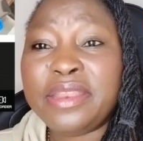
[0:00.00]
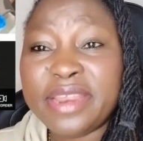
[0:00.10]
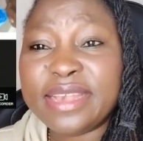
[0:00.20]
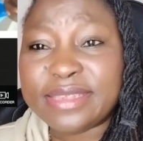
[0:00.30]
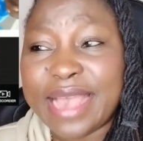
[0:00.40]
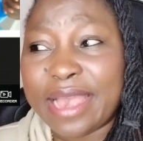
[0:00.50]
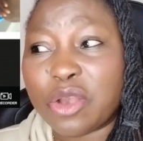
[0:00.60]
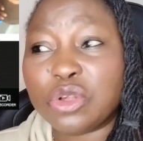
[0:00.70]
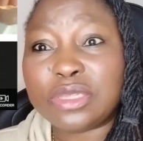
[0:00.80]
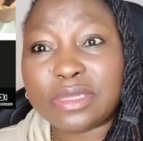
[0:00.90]
This guy
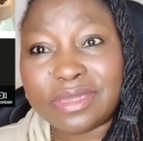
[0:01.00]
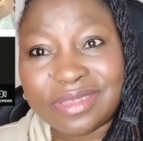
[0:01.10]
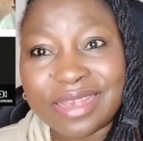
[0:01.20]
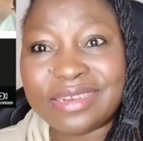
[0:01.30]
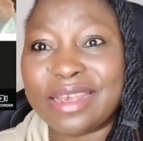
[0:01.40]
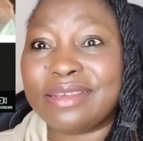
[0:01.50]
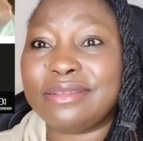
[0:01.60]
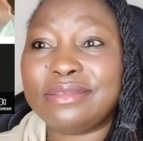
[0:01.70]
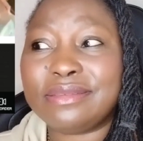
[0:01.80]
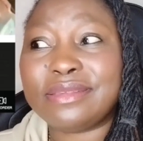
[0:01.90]
comes session,
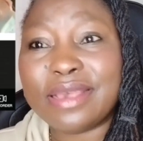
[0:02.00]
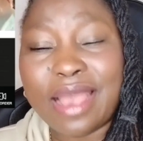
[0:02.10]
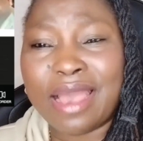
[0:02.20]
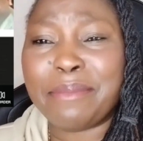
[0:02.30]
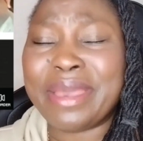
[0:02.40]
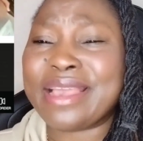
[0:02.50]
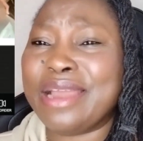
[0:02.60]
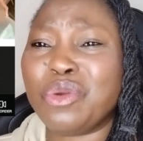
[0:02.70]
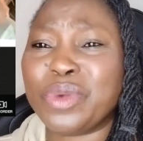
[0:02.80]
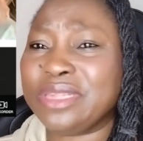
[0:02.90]
say, ah, make
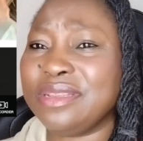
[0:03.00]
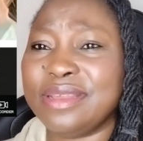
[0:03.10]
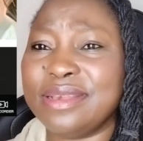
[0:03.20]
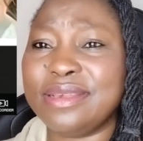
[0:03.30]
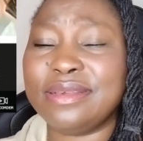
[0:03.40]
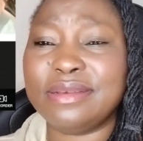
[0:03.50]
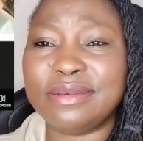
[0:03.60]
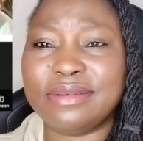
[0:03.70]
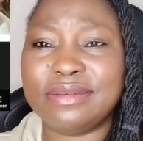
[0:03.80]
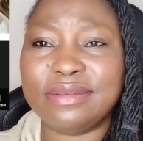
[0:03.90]
a look at it there.
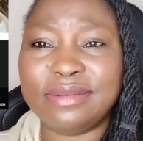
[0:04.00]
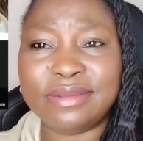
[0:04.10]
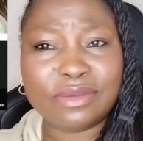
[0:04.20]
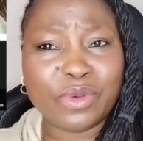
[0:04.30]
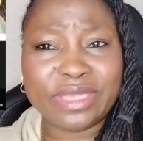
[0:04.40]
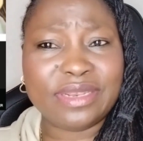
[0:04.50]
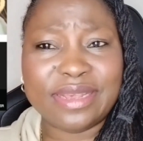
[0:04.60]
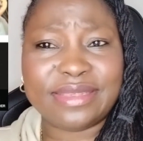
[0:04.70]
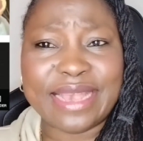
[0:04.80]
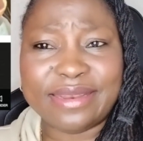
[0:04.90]
This what is
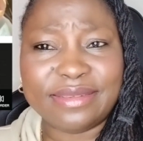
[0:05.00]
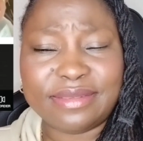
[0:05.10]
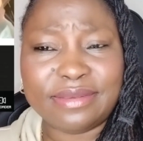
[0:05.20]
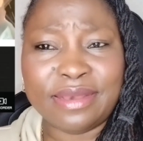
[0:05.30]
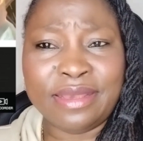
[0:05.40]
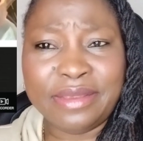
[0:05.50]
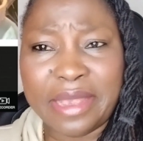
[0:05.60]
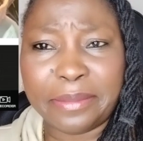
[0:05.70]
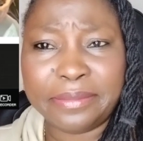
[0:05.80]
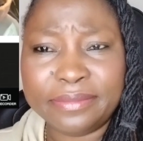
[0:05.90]
inside this
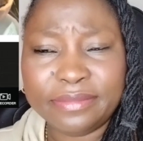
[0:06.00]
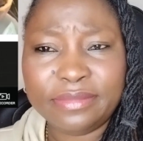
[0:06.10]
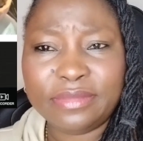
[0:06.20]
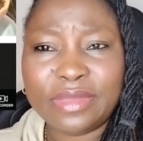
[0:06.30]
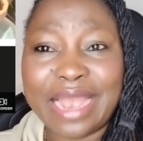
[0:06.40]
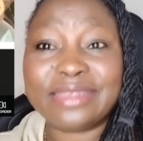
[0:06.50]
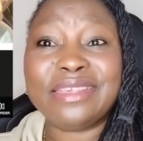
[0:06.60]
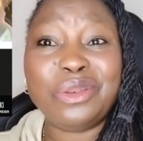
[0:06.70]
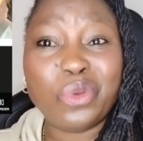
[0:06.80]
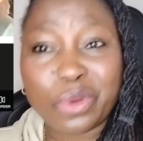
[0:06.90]
yam? As
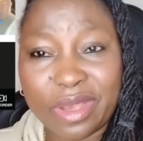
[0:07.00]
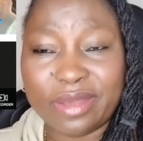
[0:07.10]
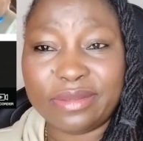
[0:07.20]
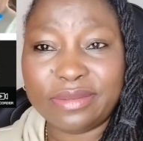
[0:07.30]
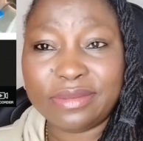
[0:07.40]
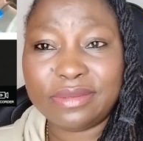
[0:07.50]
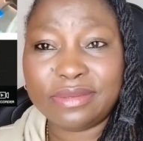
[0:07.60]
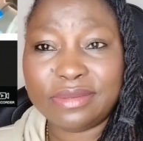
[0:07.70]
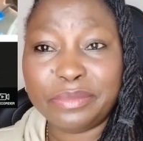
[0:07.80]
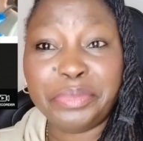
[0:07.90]
he look and
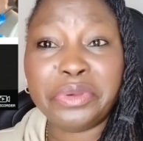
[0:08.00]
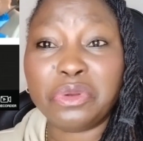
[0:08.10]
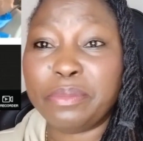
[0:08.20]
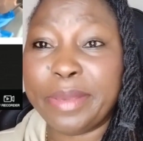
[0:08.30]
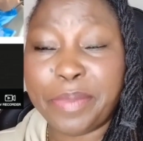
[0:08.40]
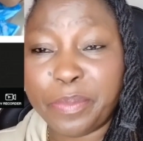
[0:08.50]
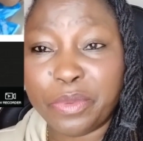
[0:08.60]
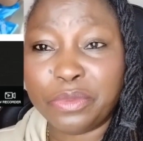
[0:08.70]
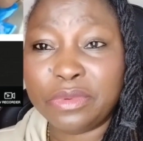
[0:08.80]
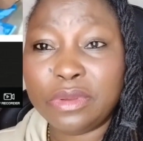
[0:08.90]
behold, my
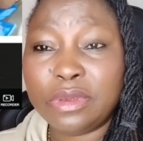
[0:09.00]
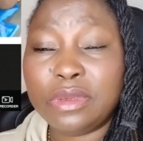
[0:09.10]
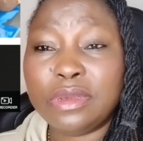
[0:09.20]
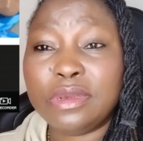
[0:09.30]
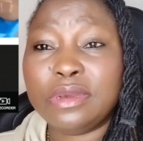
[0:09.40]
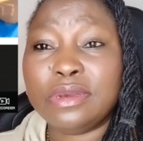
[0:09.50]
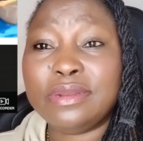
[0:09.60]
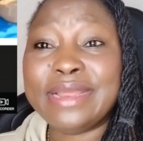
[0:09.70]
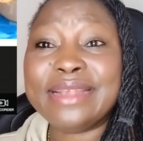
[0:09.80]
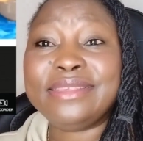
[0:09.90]
people,
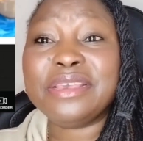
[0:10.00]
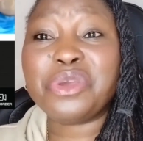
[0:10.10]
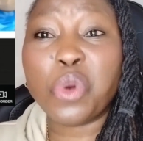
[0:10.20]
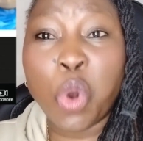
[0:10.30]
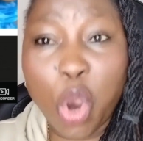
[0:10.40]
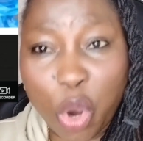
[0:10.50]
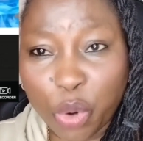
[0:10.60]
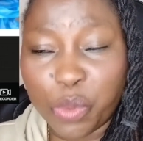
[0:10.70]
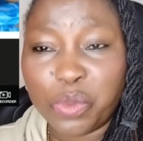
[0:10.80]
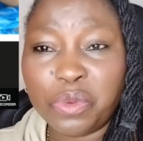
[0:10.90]
they dig
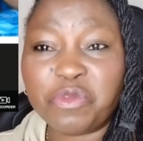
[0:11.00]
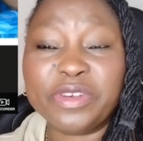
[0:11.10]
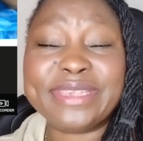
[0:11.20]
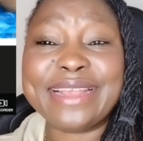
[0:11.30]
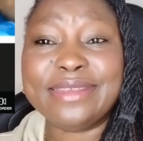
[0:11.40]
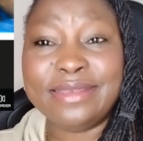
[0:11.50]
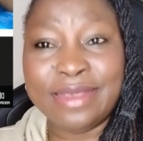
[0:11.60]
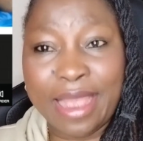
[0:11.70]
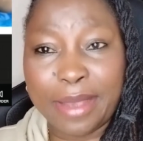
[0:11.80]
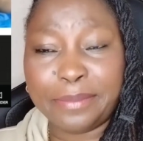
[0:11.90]
hole for inside the
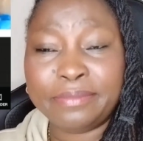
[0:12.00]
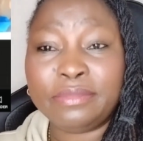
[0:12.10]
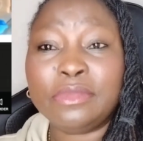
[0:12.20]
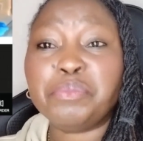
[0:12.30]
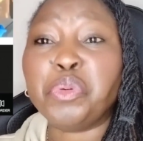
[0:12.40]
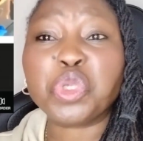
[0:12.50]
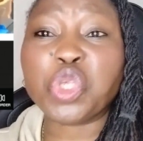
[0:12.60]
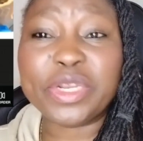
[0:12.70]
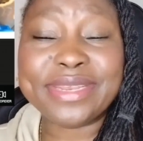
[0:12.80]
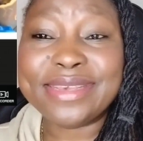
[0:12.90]
yam, put
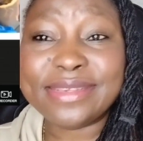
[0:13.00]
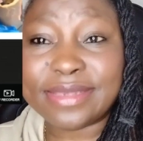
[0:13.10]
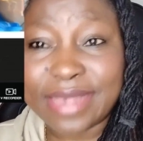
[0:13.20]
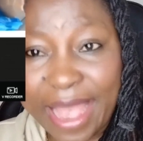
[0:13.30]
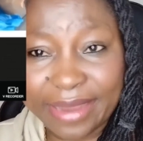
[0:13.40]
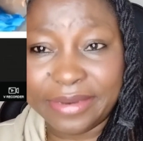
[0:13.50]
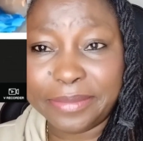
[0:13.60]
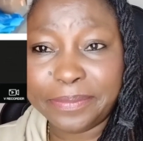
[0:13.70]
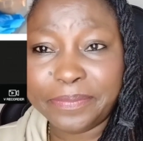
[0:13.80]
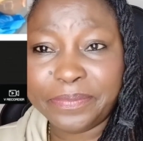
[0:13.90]
something inside.